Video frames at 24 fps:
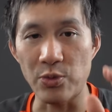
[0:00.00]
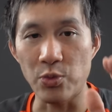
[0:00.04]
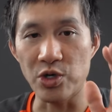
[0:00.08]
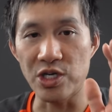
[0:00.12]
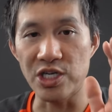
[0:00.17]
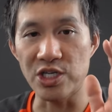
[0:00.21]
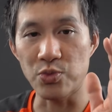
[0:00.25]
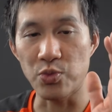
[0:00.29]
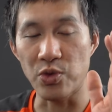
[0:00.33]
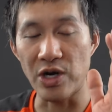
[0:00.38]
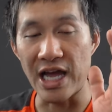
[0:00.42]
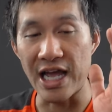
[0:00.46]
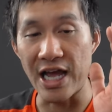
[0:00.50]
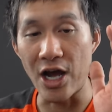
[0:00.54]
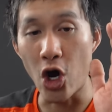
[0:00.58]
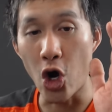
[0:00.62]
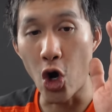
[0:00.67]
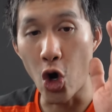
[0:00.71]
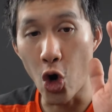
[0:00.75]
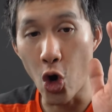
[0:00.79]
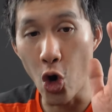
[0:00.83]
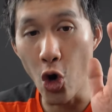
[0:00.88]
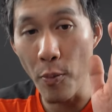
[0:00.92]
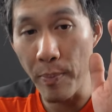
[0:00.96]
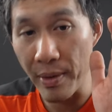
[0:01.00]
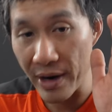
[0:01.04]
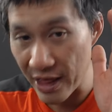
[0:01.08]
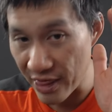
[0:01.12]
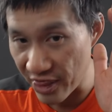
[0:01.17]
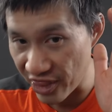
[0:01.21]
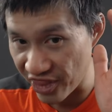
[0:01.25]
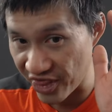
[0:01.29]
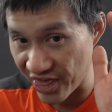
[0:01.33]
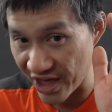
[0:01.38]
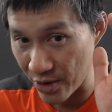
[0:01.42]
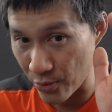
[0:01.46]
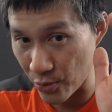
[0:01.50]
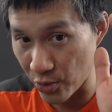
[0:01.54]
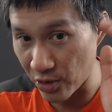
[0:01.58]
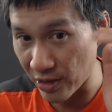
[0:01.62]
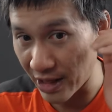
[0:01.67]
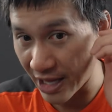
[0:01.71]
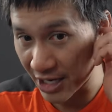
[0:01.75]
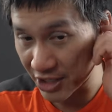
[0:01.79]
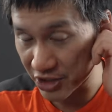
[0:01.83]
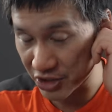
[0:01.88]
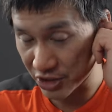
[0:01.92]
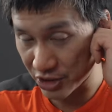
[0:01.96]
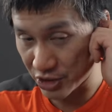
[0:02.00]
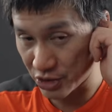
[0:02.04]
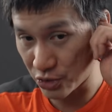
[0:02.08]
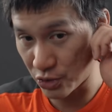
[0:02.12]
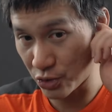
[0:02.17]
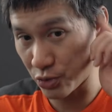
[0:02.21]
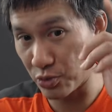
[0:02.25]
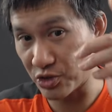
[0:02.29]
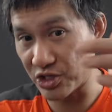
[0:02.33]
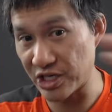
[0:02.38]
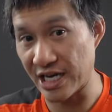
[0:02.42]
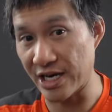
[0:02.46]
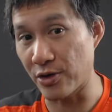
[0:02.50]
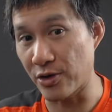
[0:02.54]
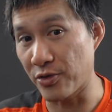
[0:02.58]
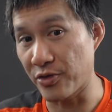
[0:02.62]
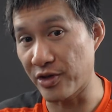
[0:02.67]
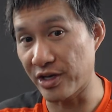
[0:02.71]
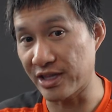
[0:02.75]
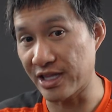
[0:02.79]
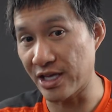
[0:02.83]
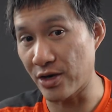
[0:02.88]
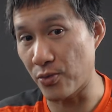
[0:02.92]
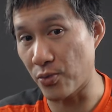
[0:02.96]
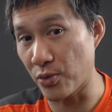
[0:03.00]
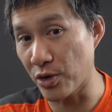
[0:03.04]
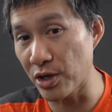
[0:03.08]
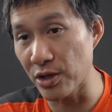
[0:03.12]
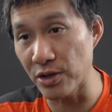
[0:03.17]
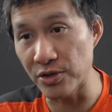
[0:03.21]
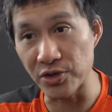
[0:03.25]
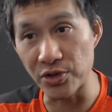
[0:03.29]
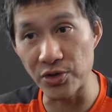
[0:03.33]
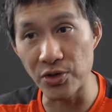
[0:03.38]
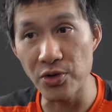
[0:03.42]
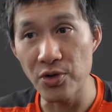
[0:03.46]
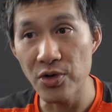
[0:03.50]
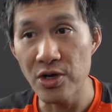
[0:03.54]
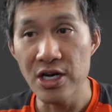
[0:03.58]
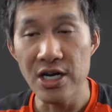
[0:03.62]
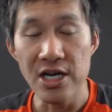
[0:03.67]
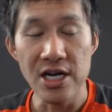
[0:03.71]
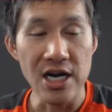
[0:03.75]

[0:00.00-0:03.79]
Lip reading: which is what I hope they will actually do, which I don't think they will do,